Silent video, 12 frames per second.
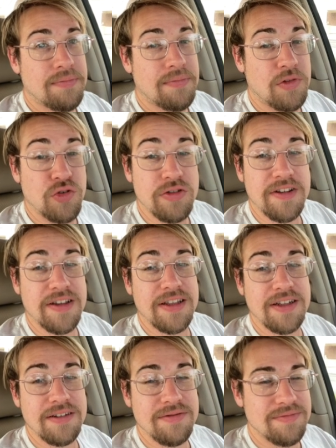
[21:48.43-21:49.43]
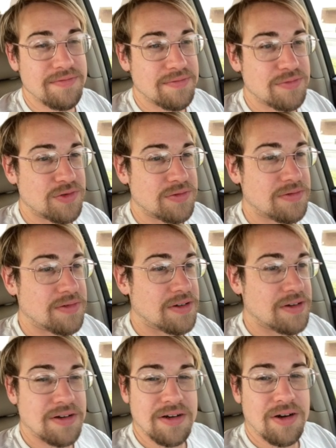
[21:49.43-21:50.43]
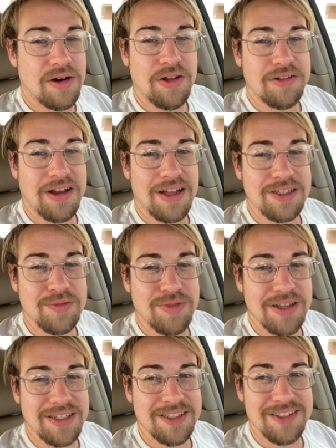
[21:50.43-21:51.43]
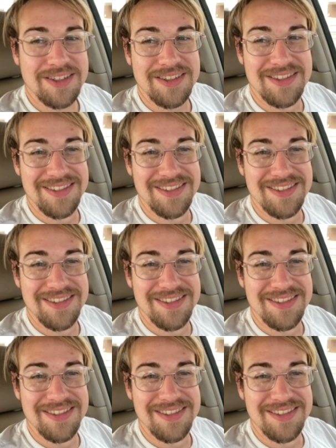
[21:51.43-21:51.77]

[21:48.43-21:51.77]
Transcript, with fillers: New Zealand, all kinds of places.